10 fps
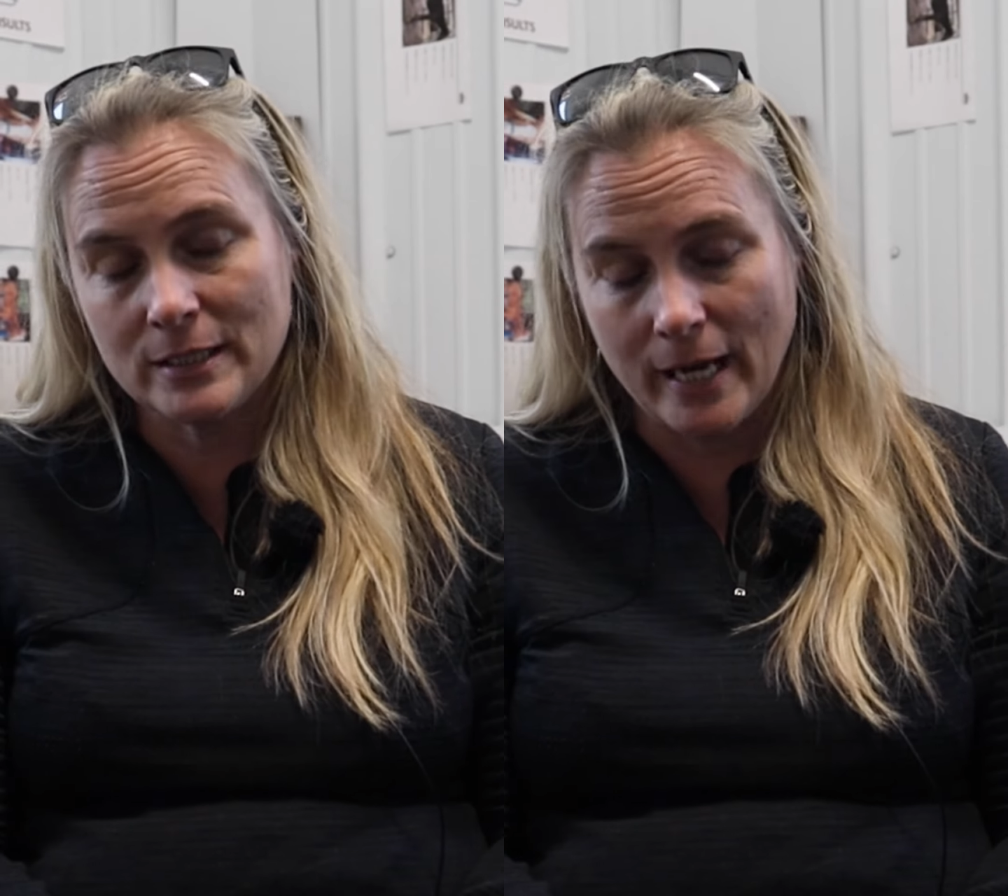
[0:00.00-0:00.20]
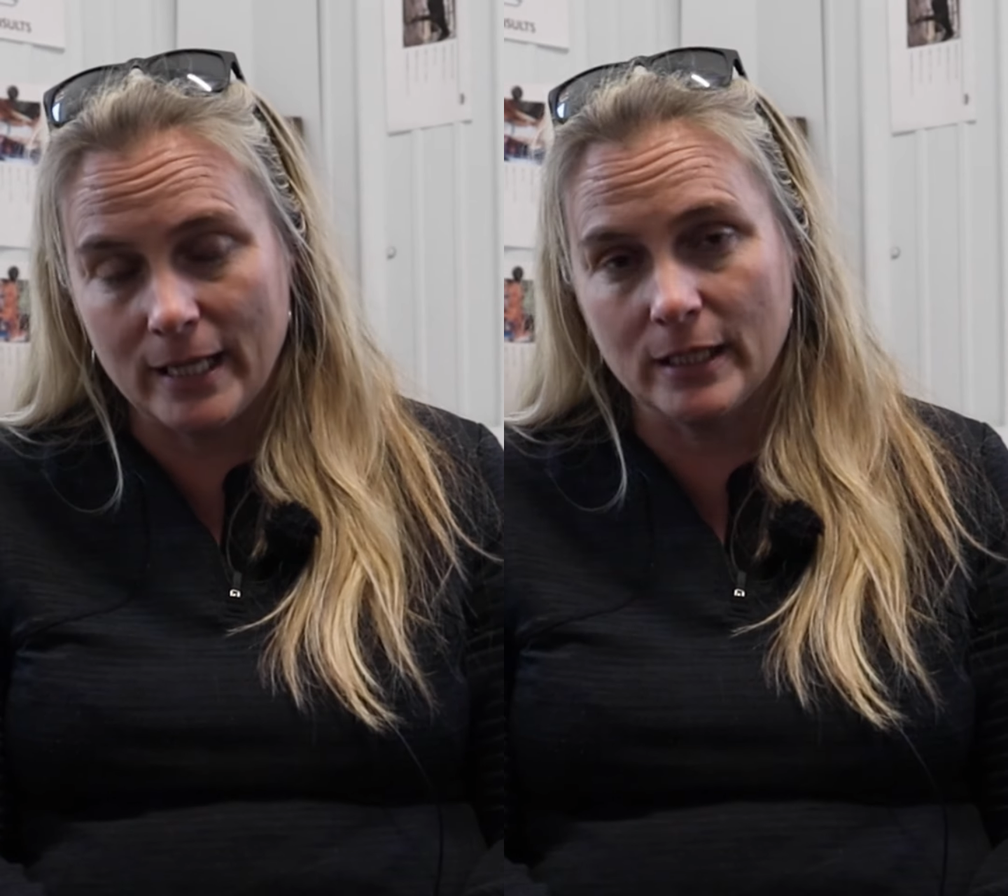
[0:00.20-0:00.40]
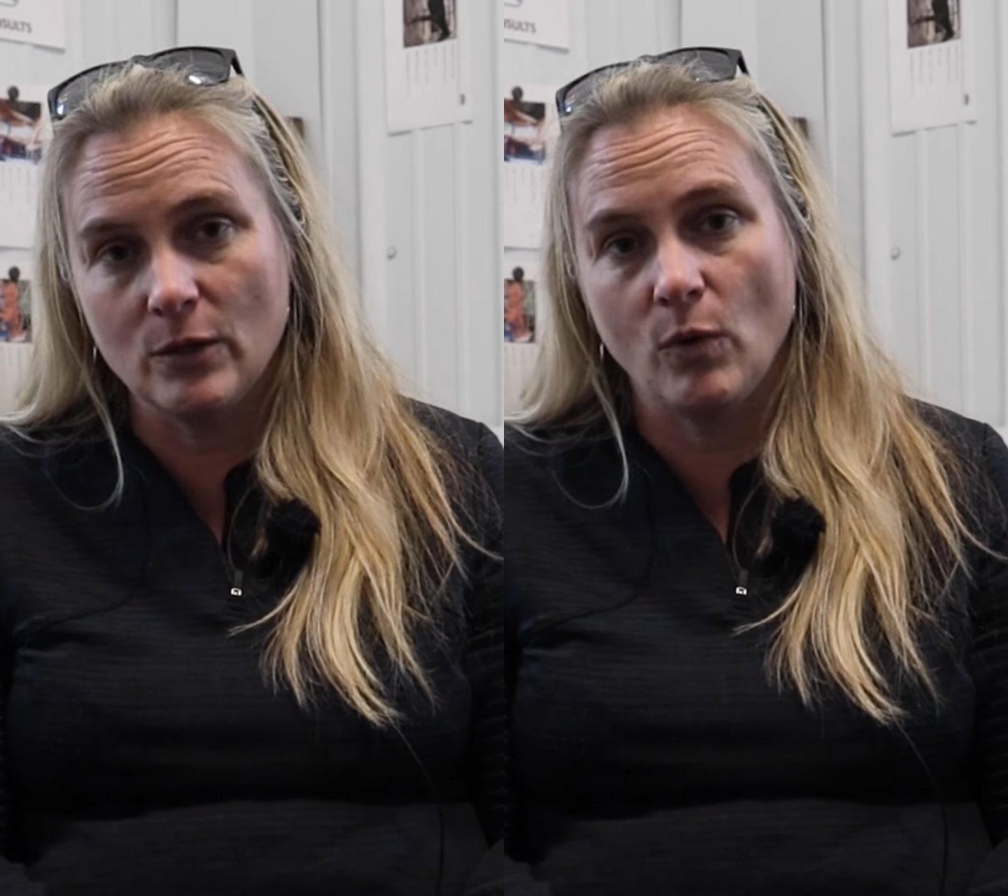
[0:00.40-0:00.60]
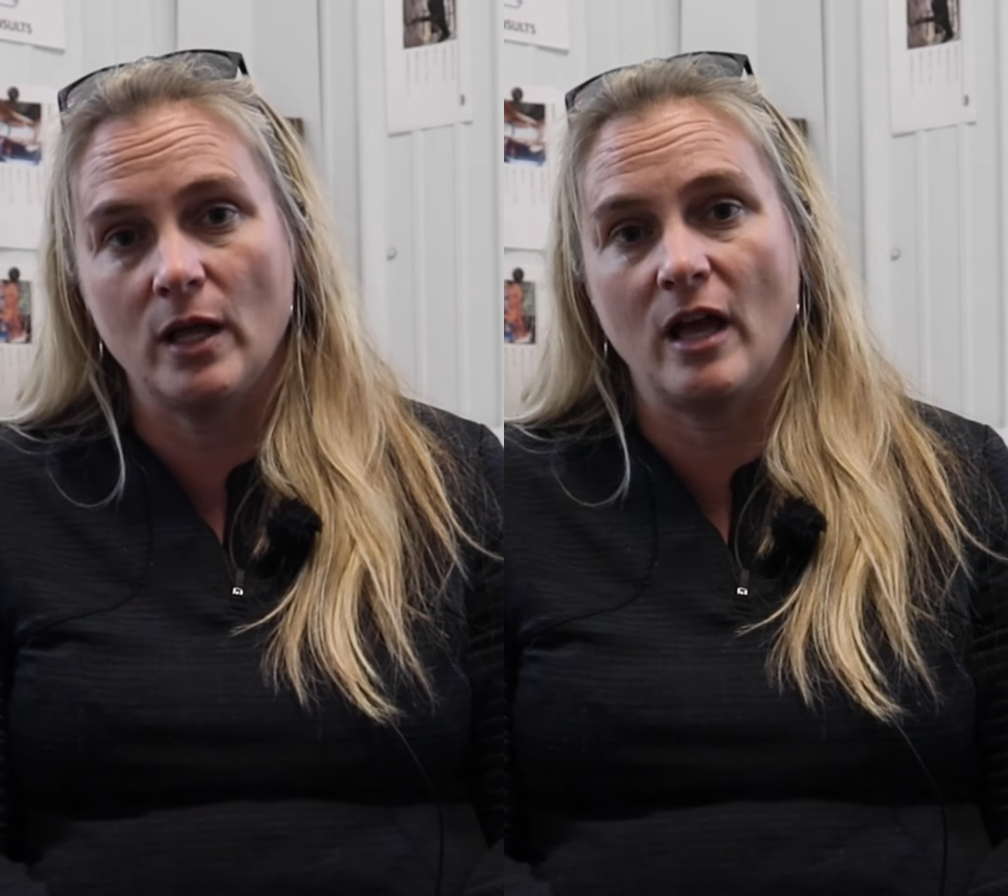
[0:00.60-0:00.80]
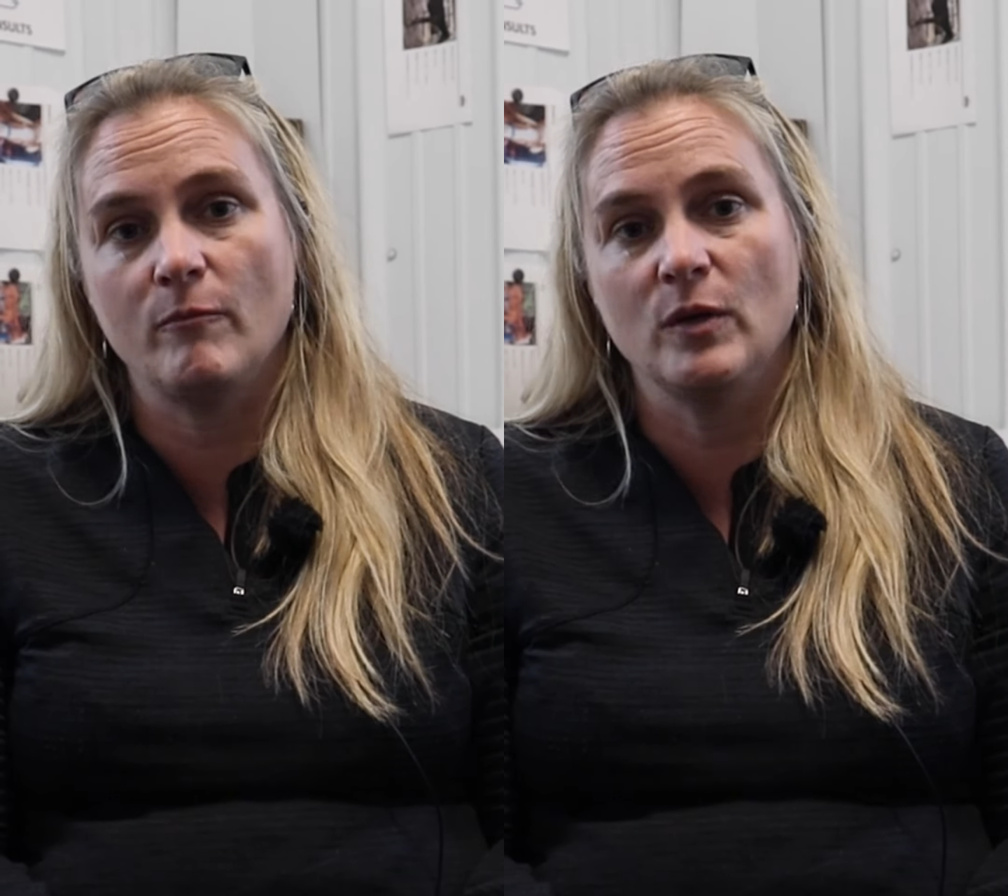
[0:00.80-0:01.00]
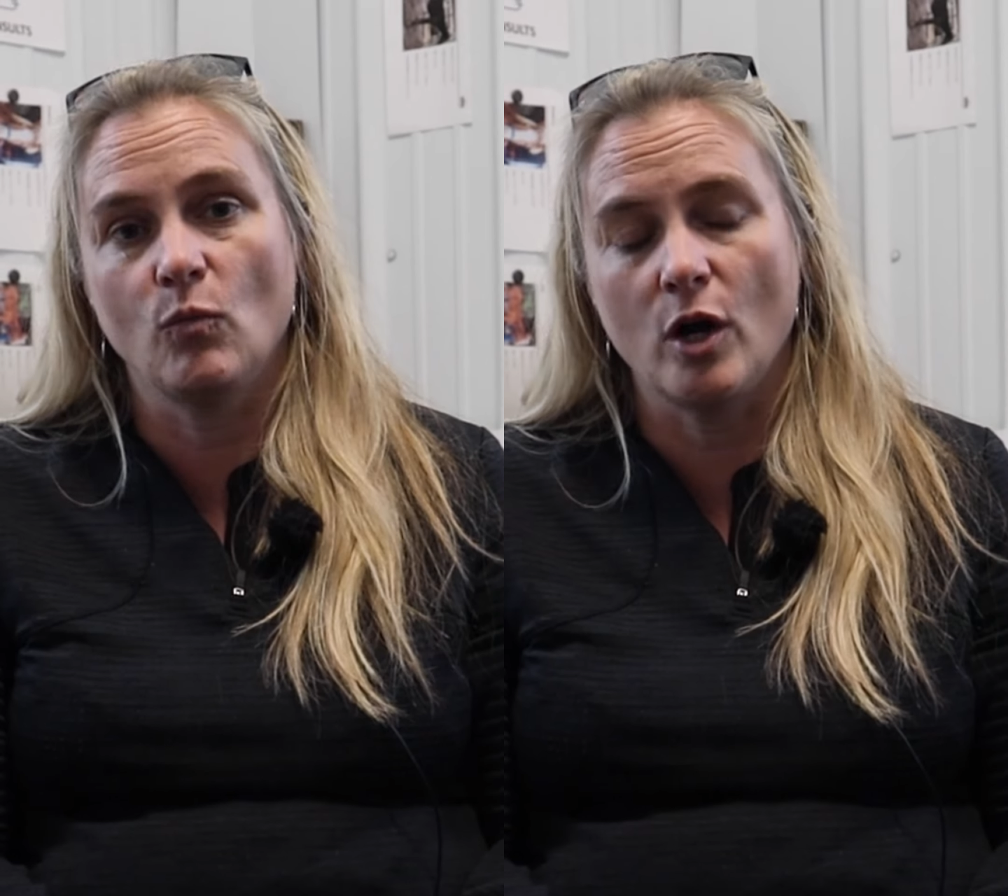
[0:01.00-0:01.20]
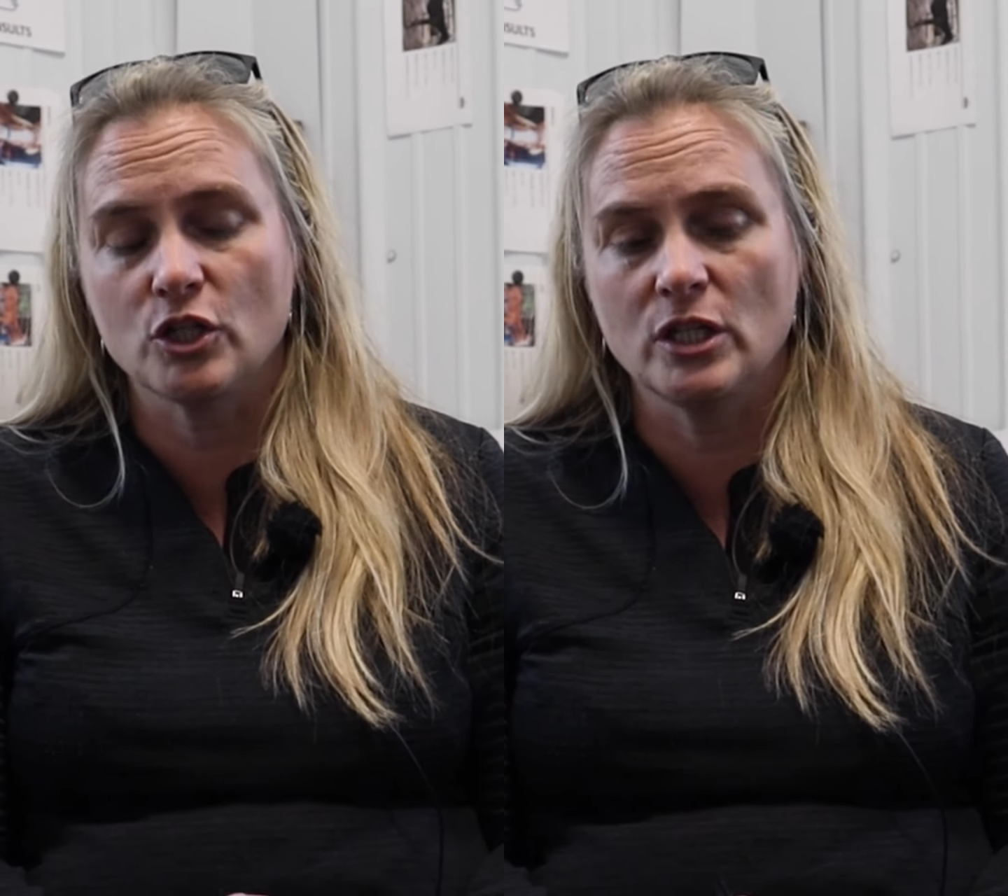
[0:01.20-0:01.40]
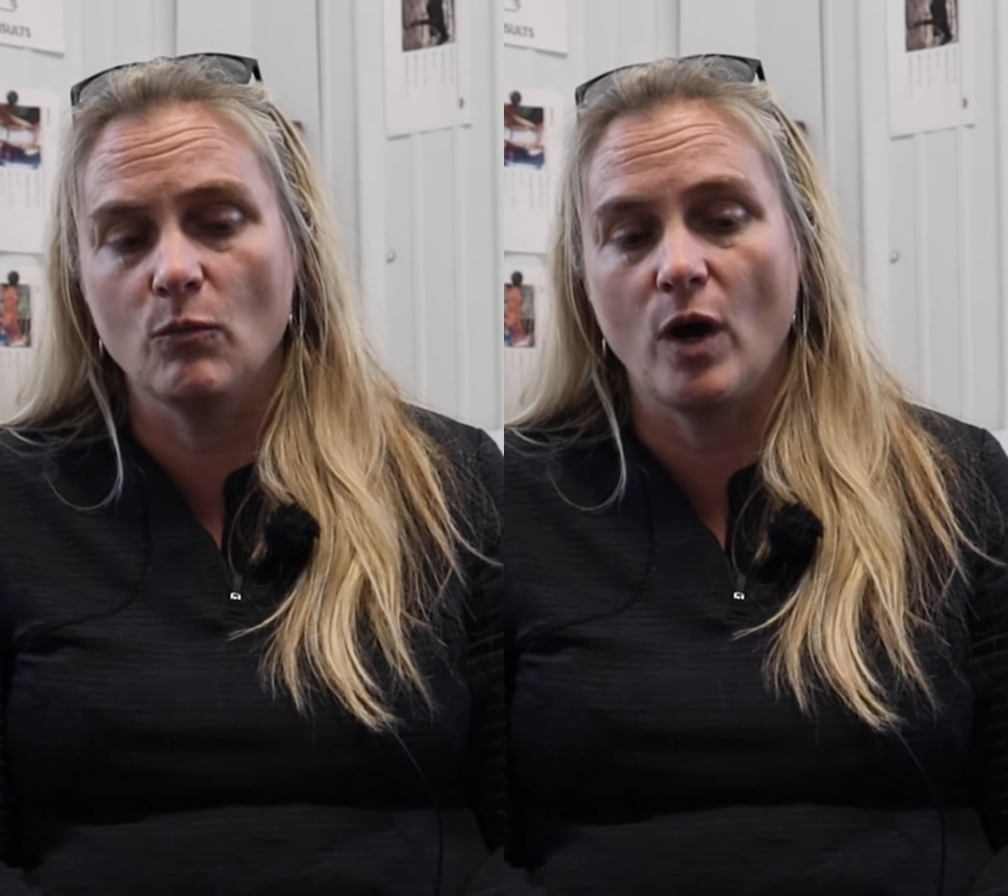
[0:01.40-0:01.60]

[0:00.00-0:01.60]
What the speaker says: daily while I've been watching him,